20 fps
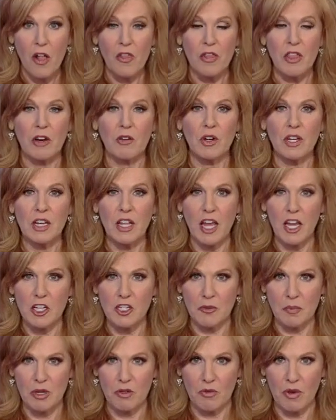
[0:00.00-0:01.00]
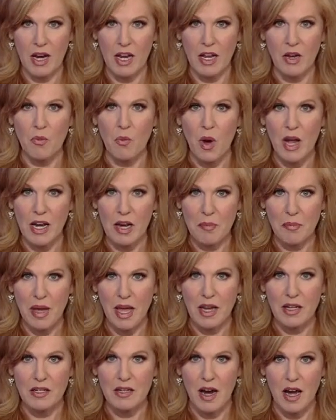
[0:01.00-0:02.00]
their engagement ring and wedding
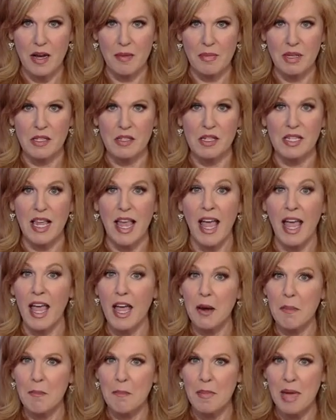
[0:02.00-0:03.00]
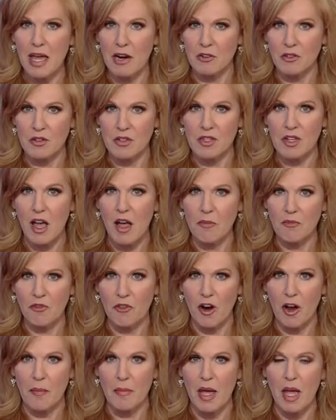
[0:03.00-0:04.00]
band diamonds and metals come
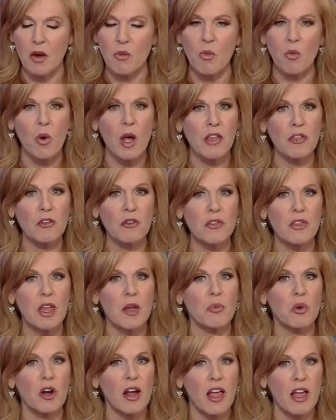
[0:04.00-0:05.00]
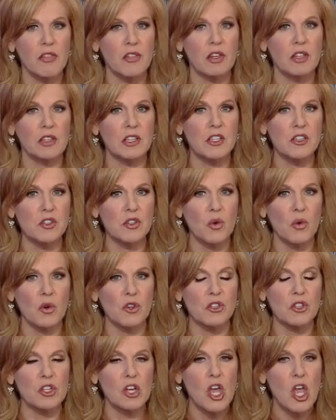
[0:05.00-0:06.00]
from and whether they were ethically
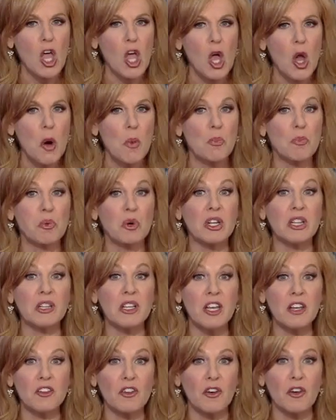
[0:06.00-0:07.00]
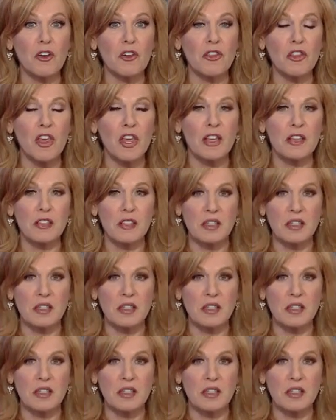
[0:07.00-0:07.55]
sourced. Brilliant Earth has